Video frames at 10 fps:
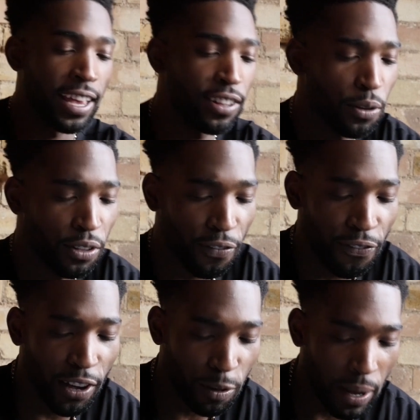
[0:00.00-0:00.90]
I guess there was
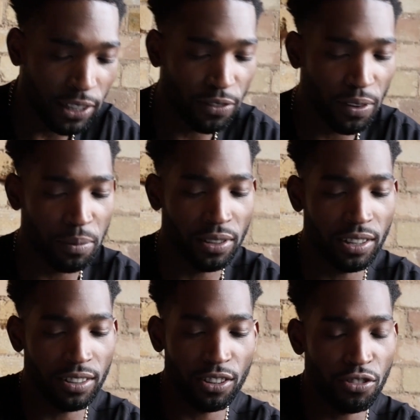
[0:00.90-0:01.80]
the first batch of
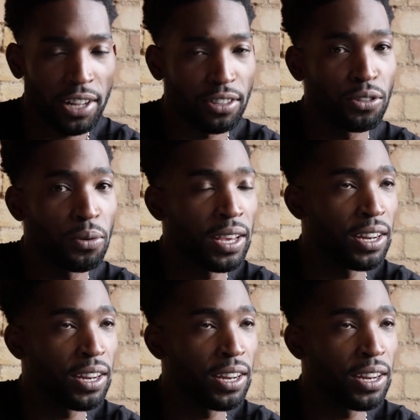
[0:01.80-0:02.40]
MCs that tried to do